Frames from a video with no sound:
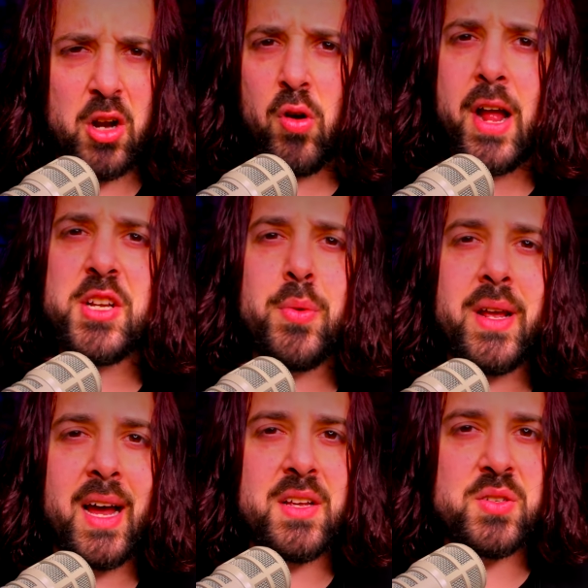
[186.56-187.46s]
graduate
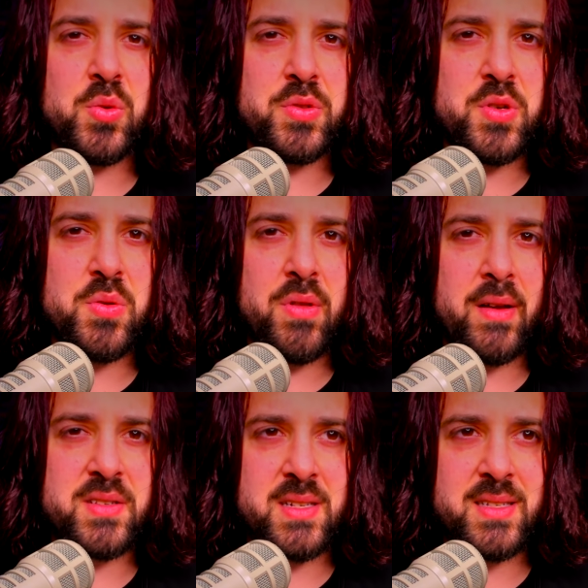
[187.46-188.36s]
high school in
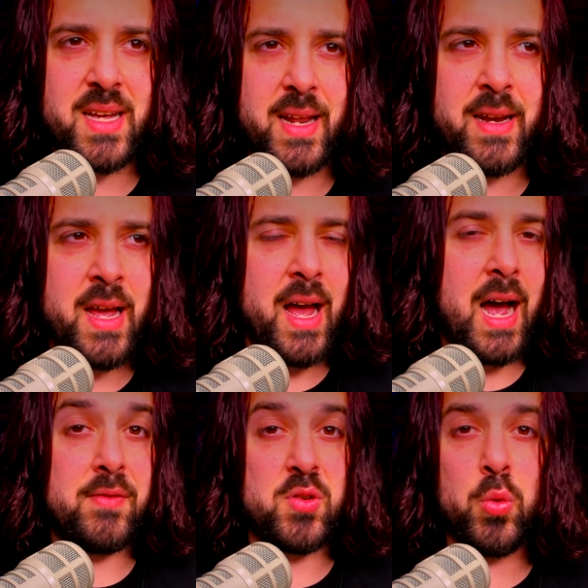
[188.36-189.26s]
2010.
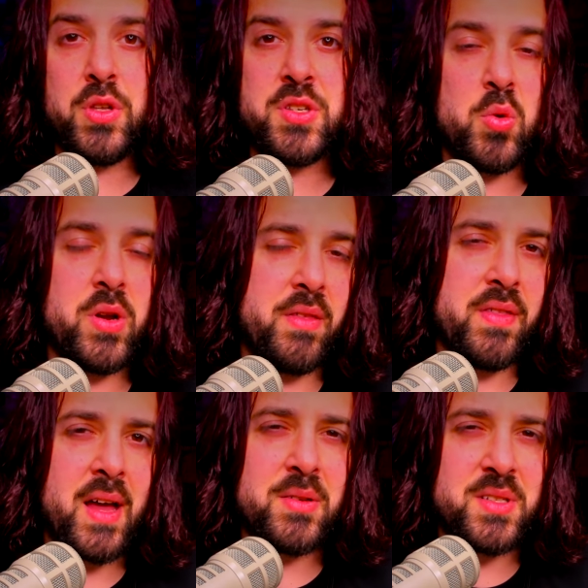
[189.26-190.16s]
I've told the story a
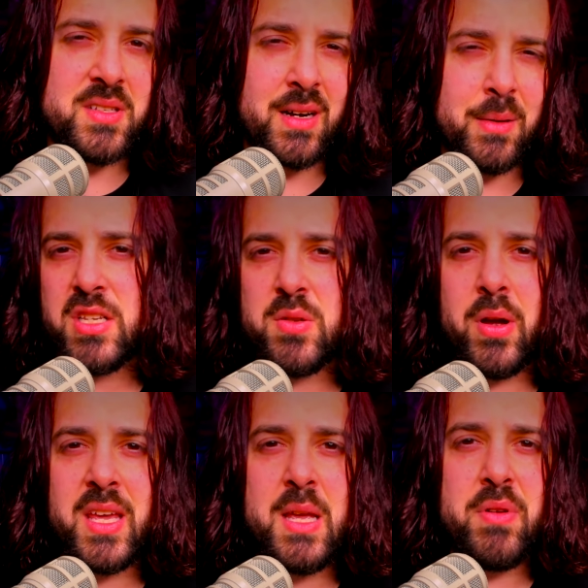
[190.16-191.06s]
thousand times, so I'll
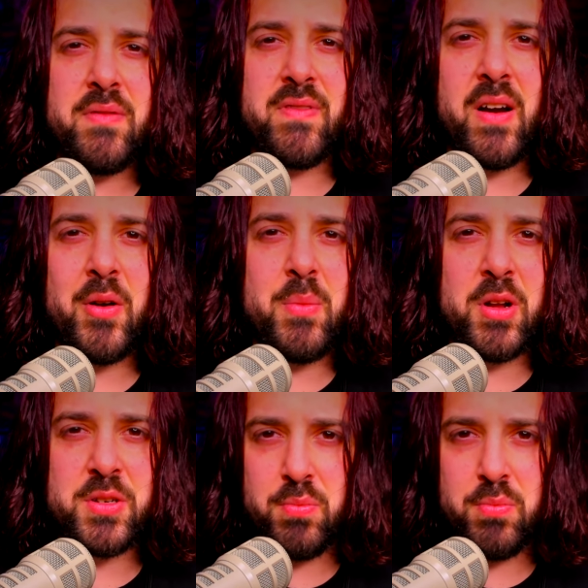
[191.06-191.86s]
keep it very much